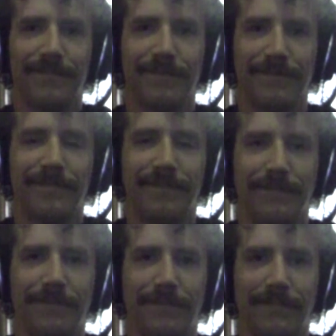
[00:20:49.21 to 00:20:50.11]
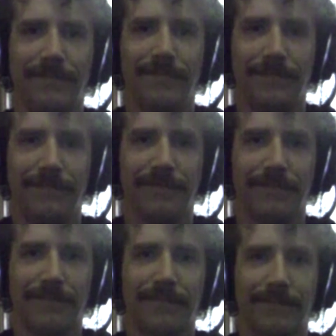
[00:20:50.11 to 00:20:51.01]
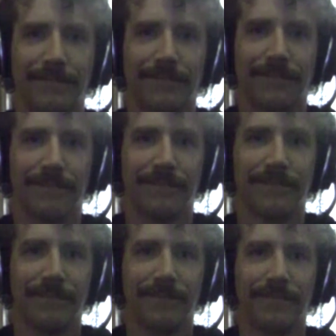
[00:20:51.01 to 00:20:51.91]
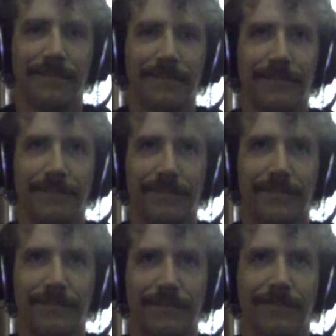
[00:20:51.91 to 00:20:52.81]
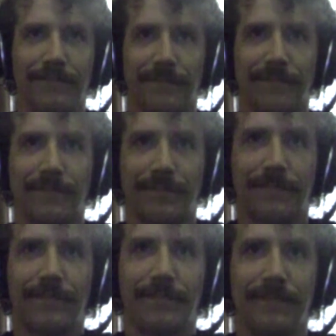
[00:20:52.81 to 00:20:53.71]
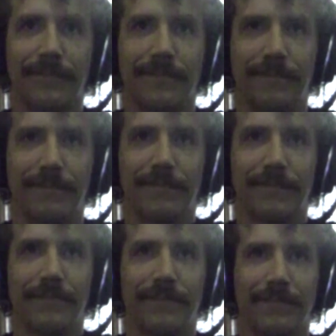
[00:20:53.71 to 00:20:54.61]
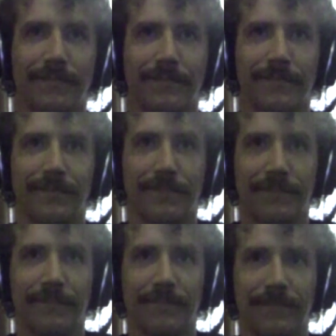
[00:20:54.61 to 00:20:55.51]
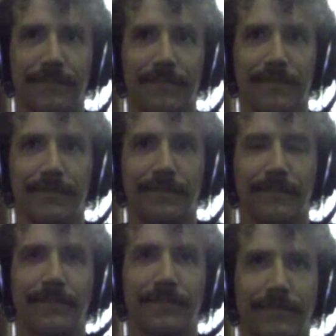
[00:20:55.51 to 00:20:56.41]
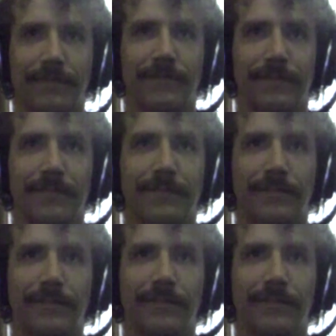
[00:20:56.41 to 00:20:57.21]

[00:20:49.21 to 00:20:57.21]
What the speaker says: (silent)